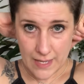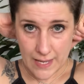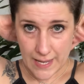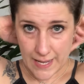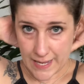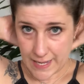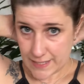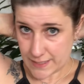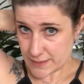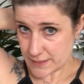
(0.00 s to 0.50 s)

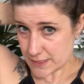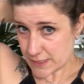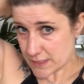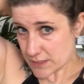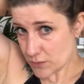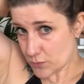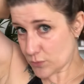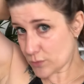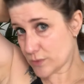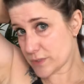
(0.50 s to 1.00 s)
and
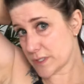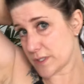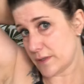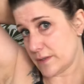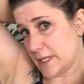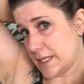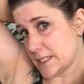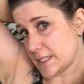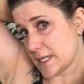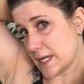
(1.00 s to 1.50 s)
it's also
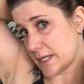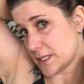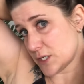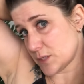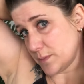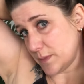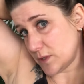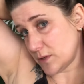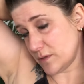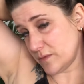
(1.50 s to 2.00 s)
the
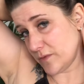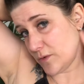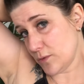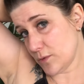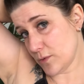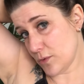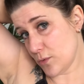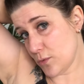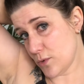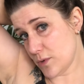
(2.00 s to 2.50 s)
attachment of
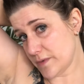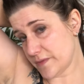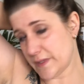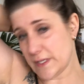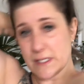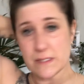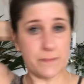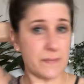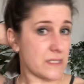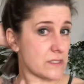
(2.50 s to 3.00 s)
all of
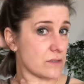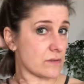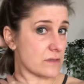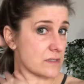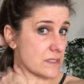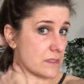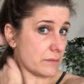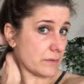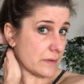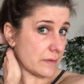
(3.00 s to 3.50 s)
these muscles
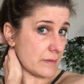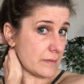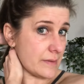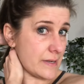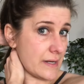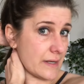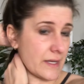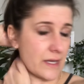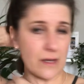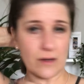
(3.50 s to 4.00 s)
that we were
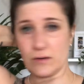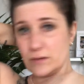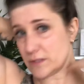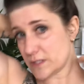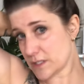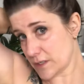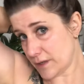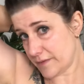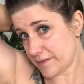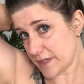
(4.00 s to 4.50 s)
working on.
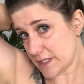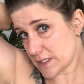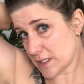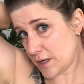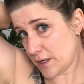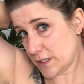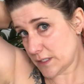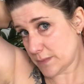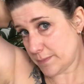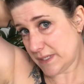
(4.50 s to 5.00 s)
So if there's
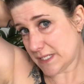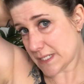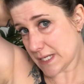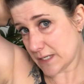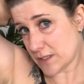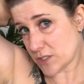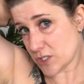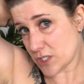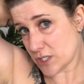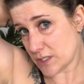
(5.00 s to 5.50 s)
going to be
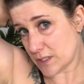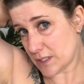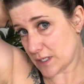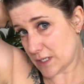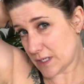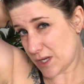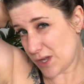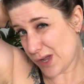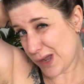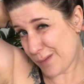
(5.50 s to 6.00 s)
tension,
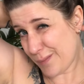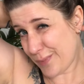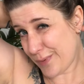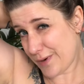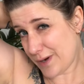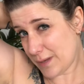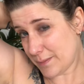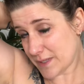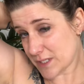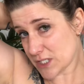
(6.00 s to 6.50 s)
then you can
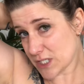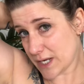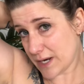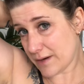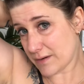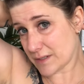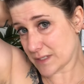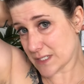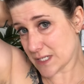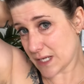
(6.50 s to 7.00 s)
pretty much
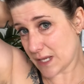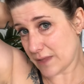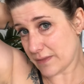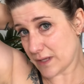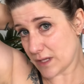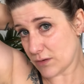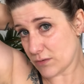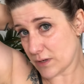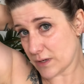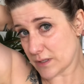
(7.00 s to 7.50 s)
guarantee that
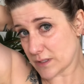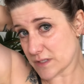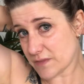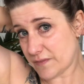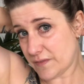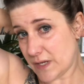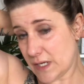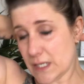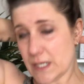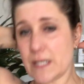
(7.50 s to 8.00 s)
you're going to
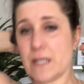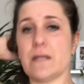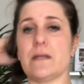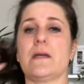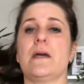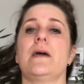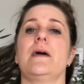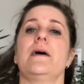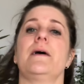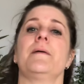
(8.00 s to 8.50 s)
feel it in
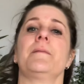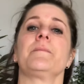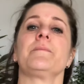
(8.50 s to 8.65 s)
here.